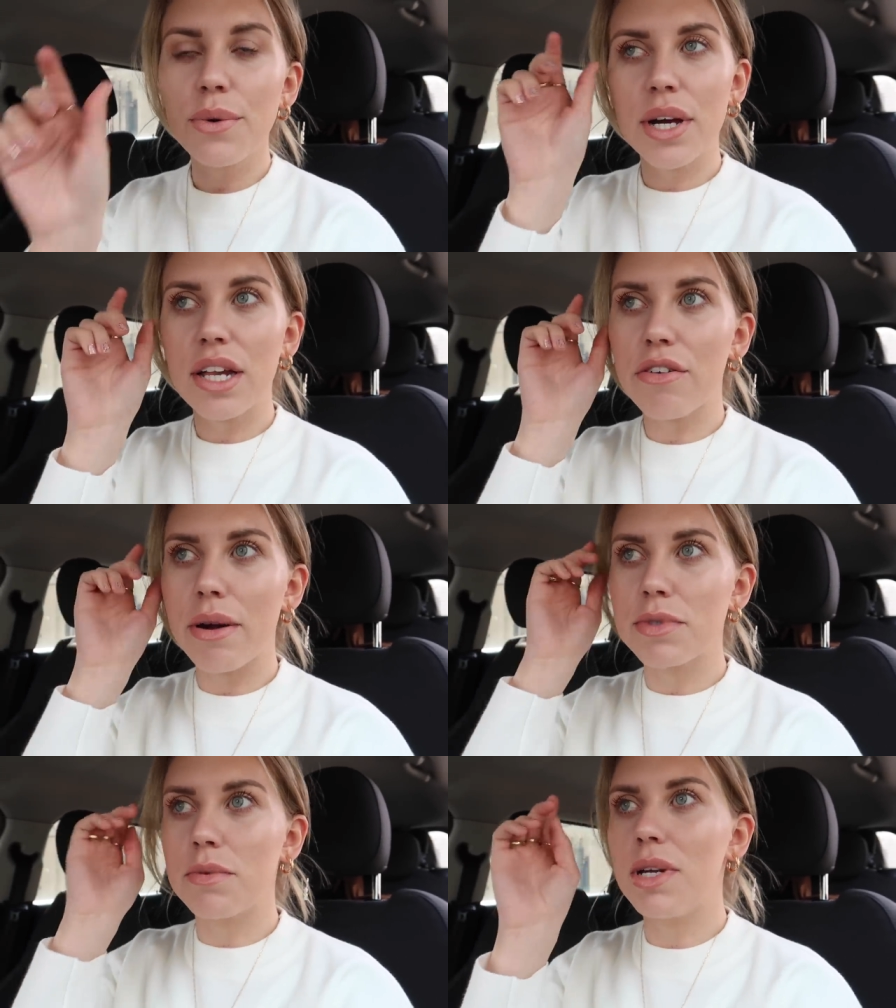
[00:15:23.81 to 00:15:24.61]
we're going to
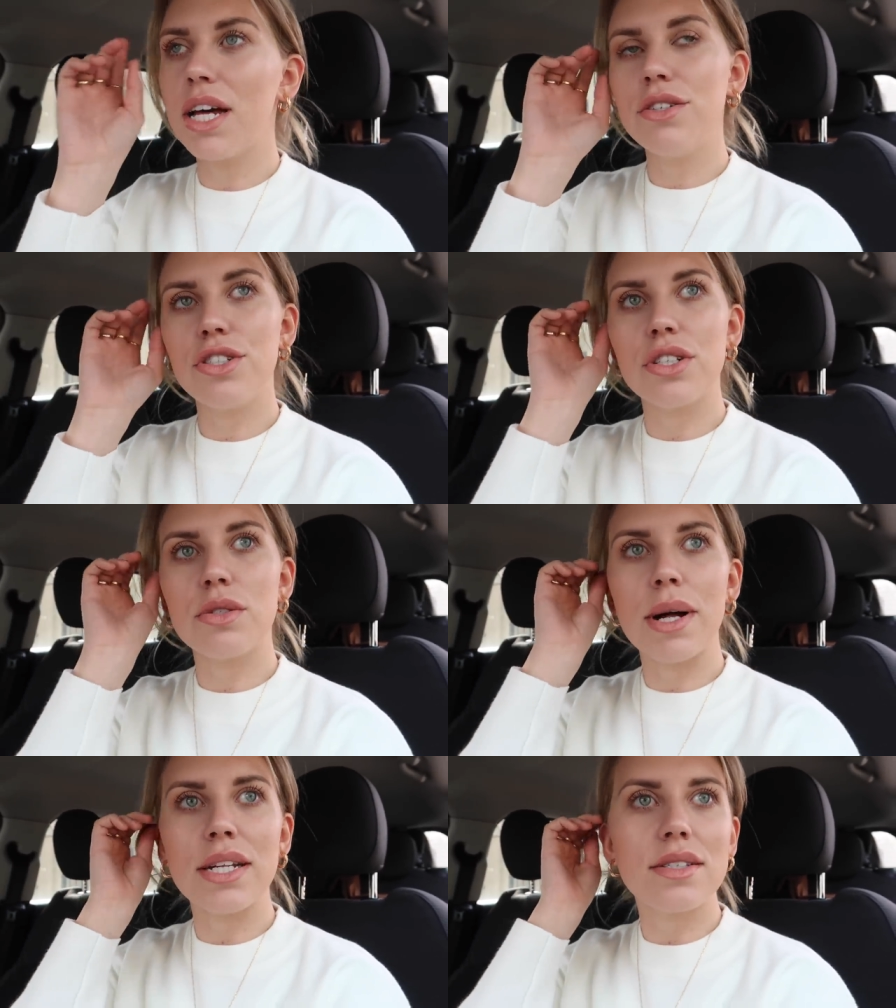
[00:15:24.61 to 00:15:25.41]
grab some lunch as
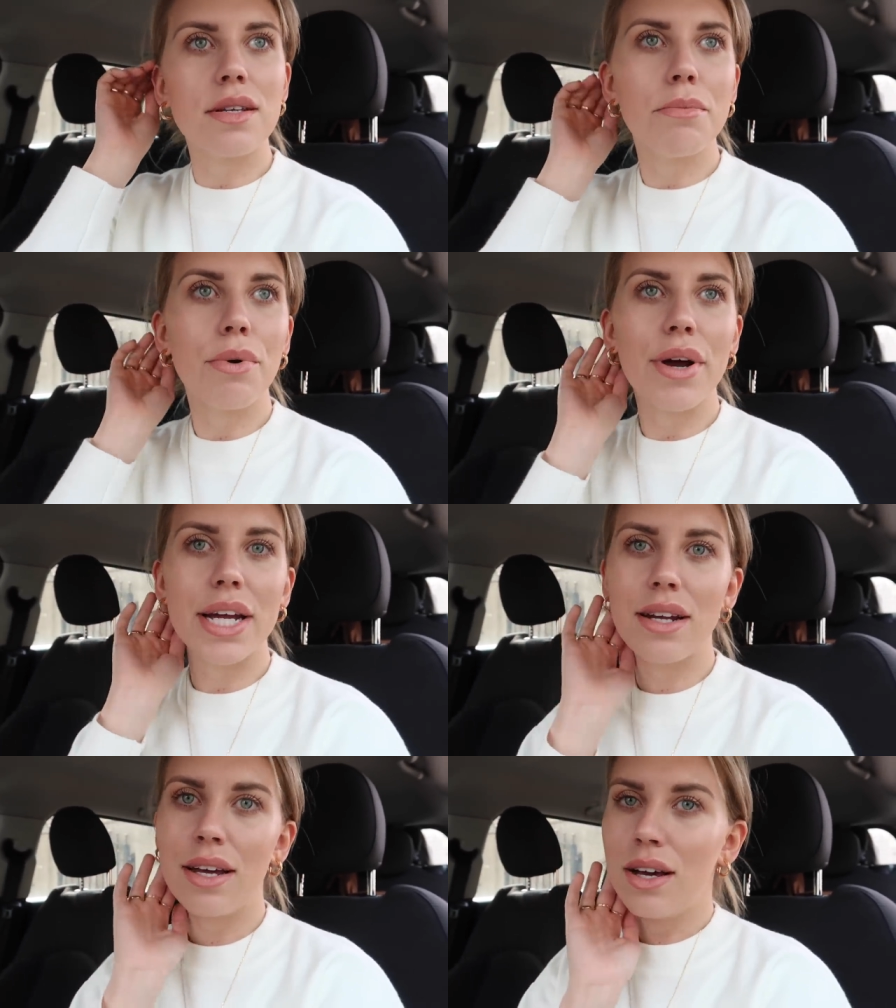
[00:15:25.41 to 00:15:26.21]
well at some
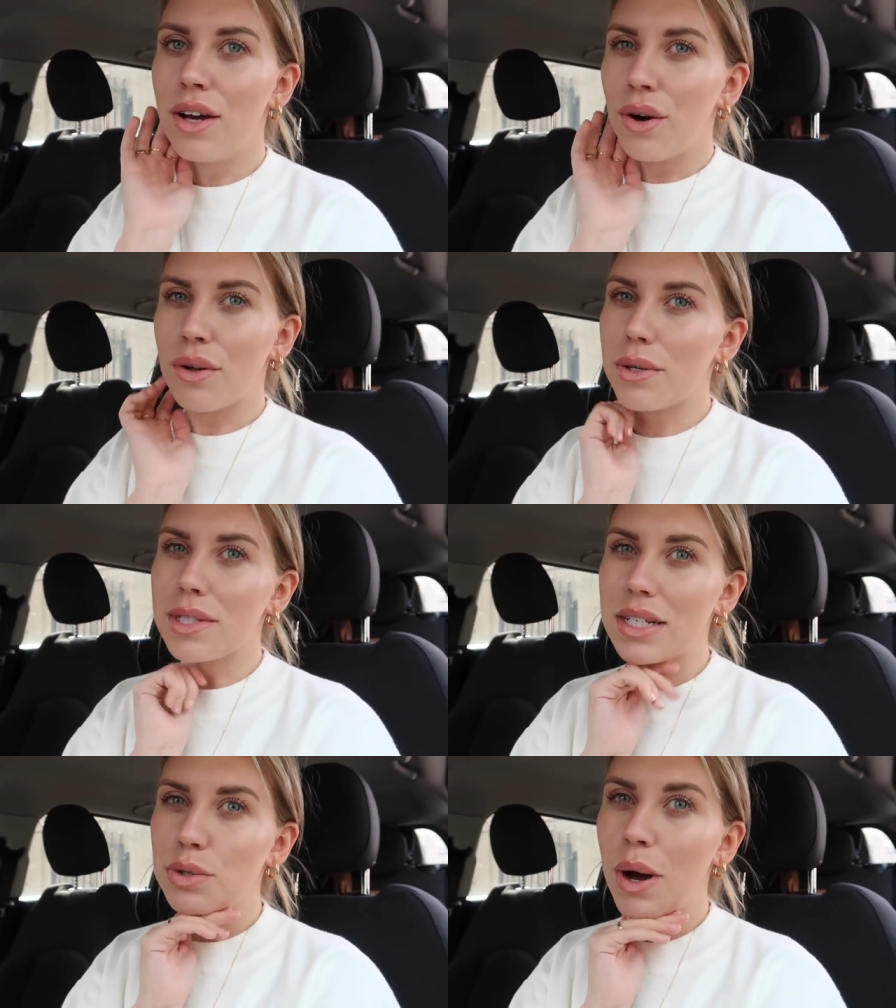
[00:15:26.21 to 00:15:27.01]
point although it's
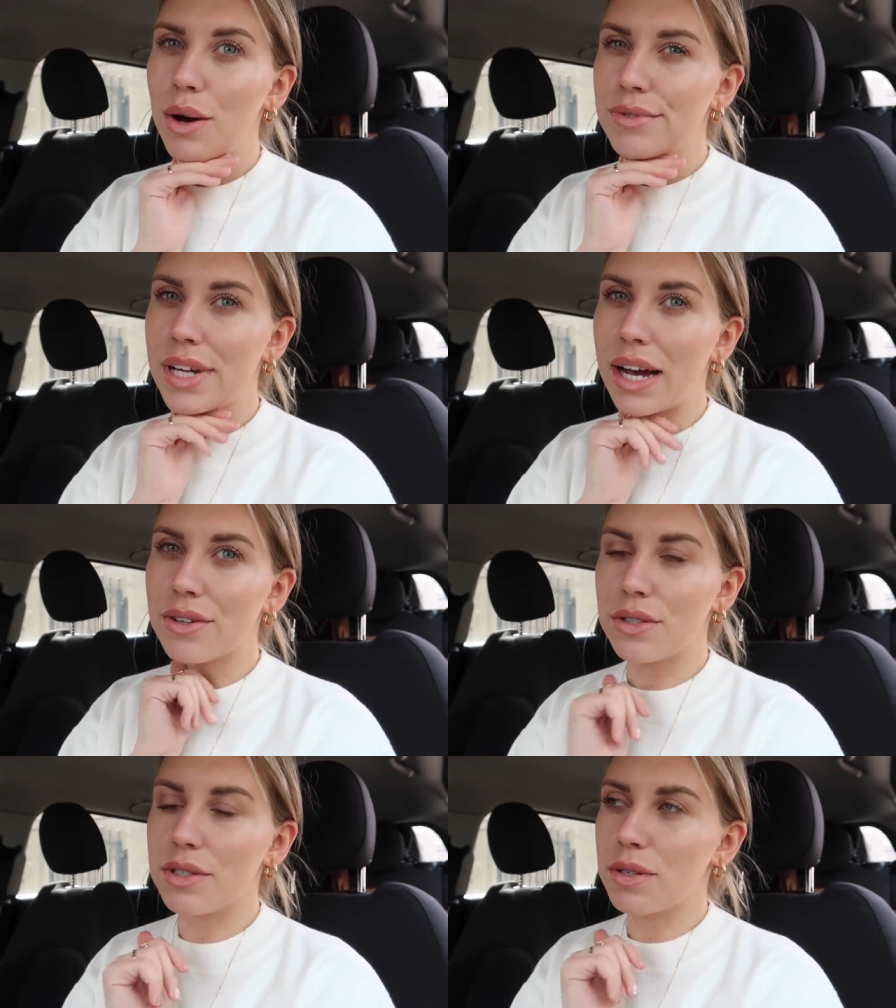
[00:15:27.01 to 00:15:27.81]
like 12 now
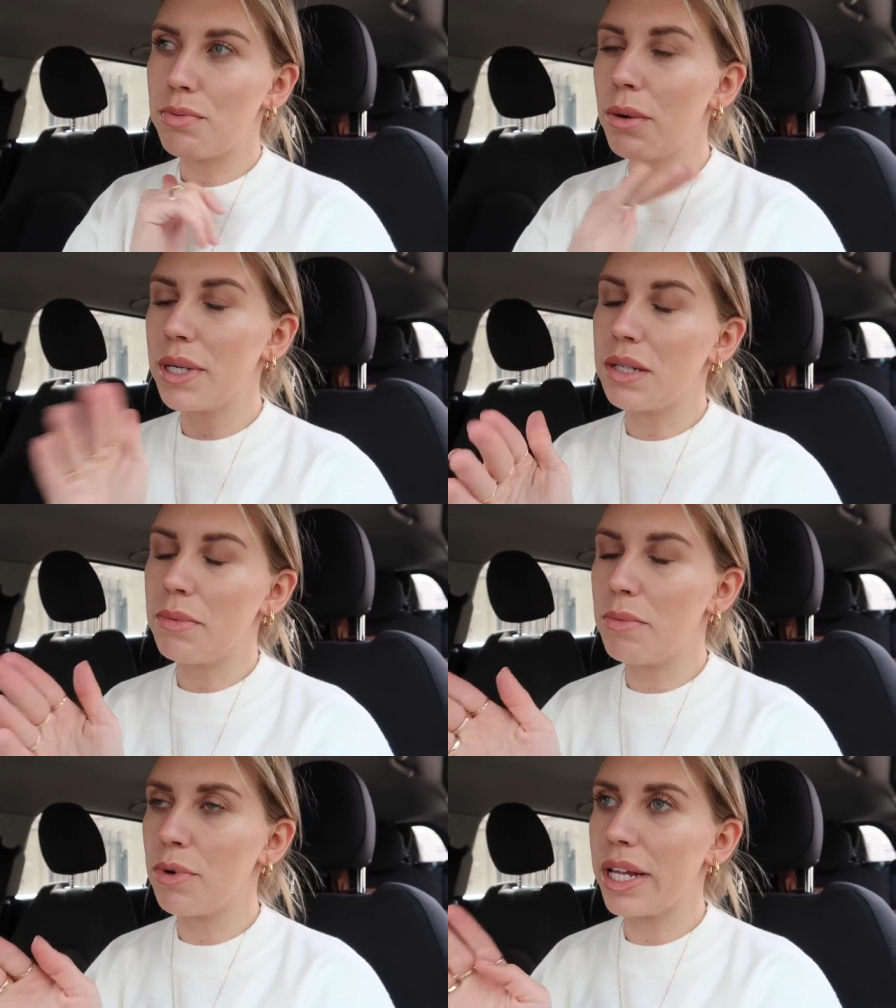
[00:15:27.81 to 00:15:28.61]
so it's probably going to
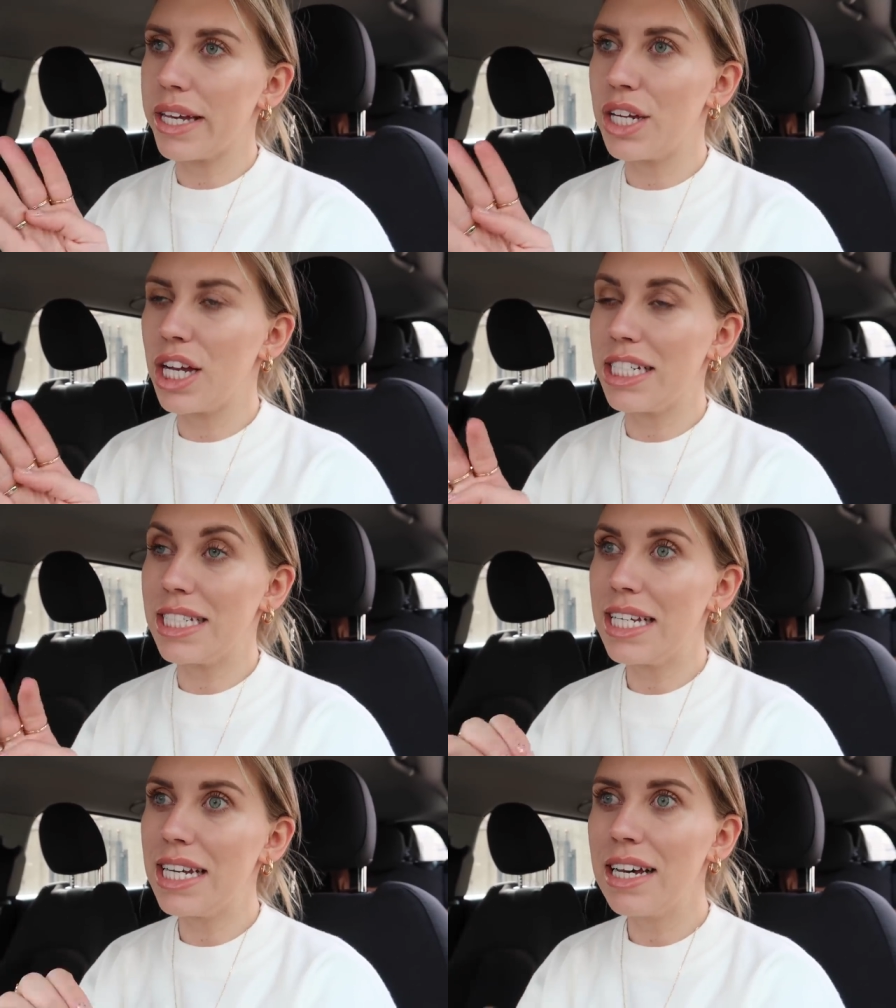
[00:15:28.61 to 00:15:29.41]
be more like an early
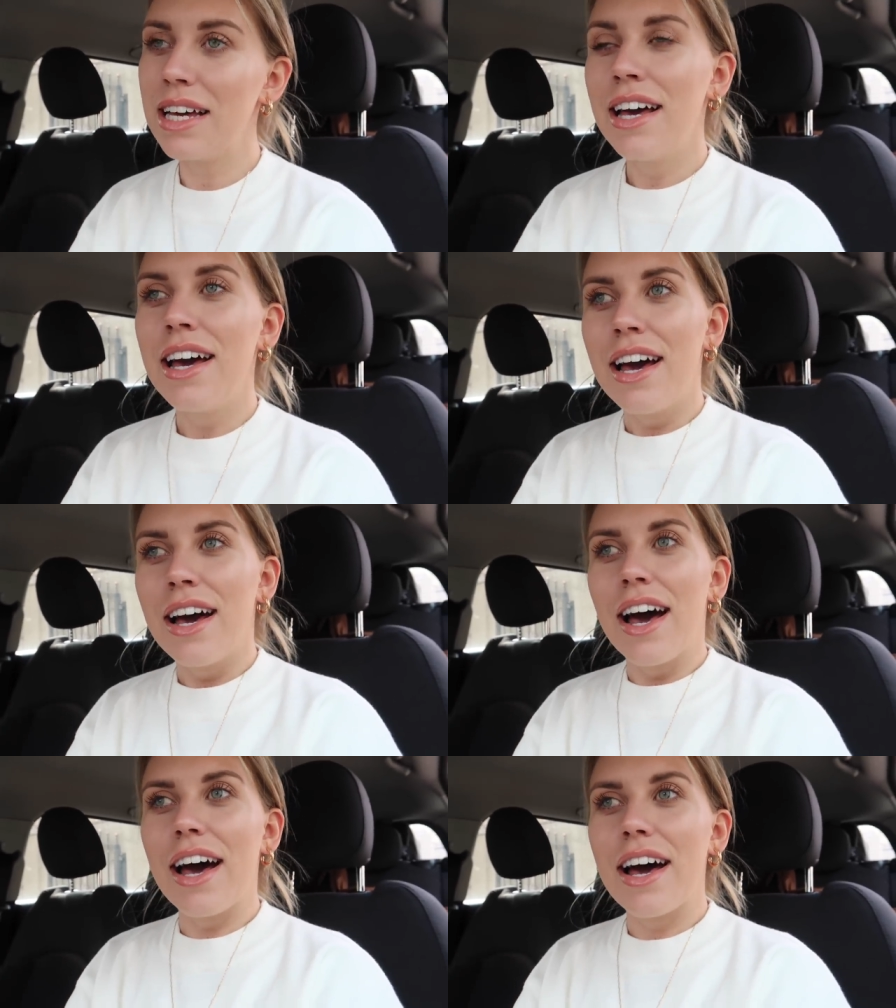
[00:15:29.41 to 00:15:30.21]
dinner
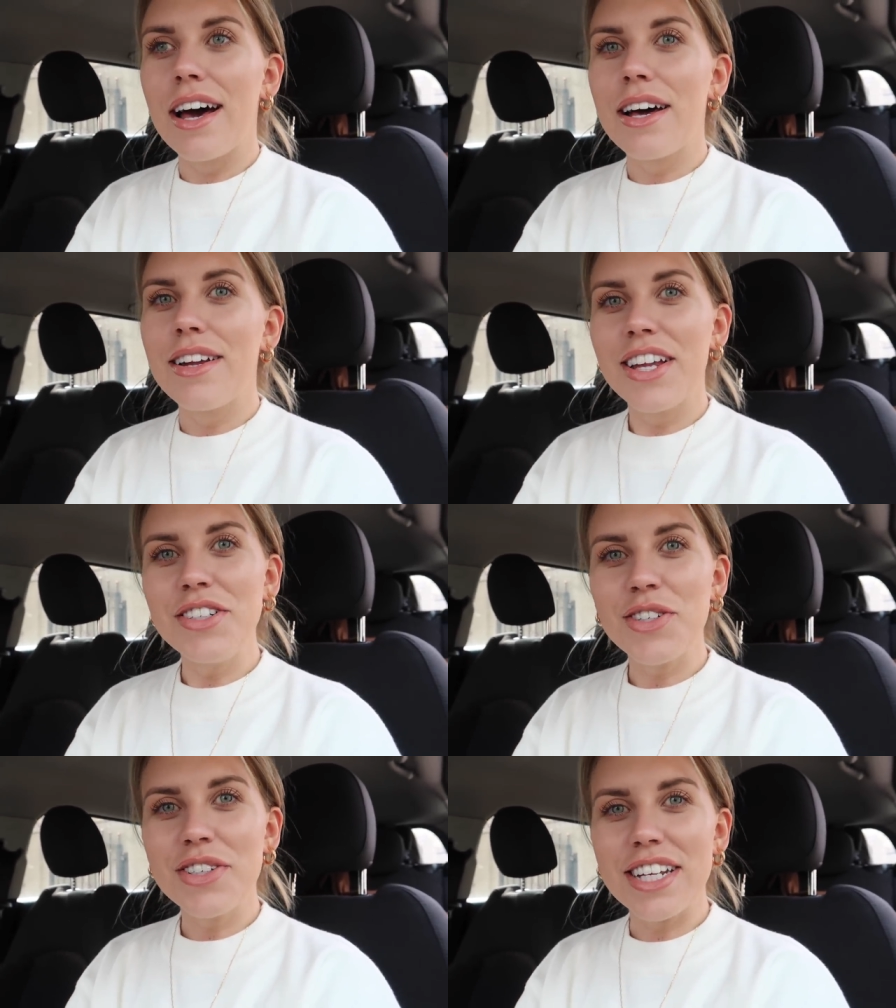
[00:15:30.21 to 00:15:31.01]
uh,
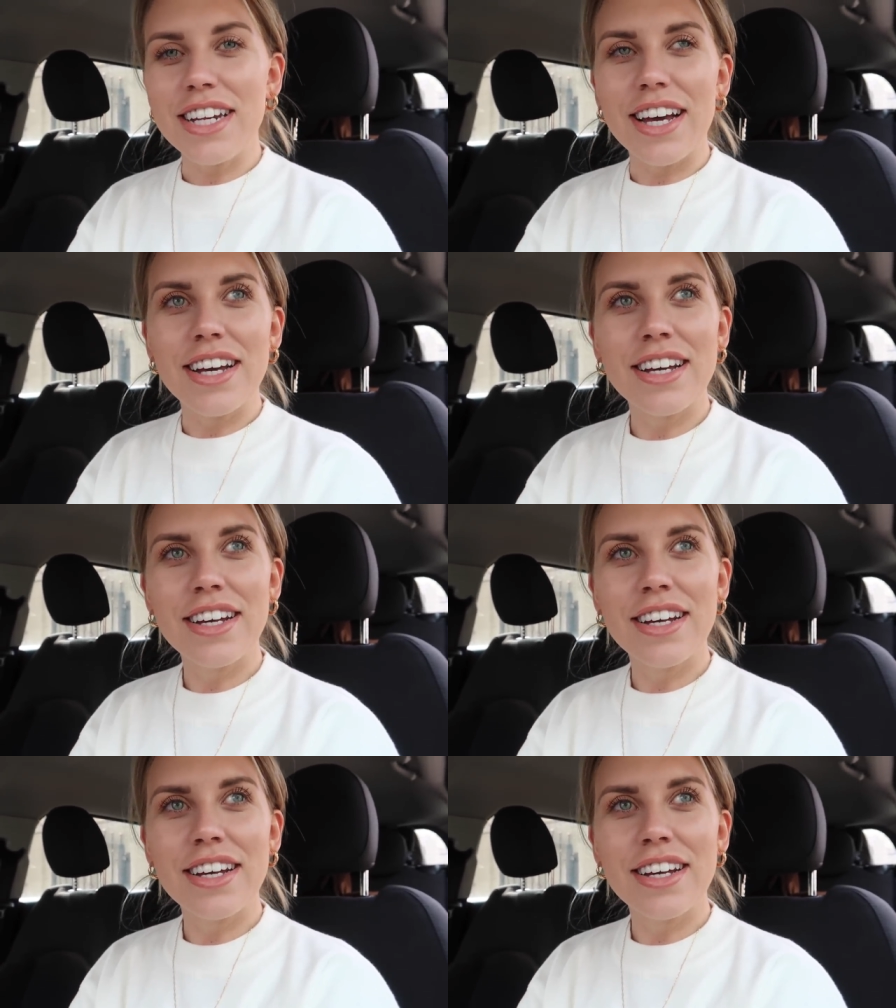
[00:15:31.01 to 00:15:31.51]
lunch or dinner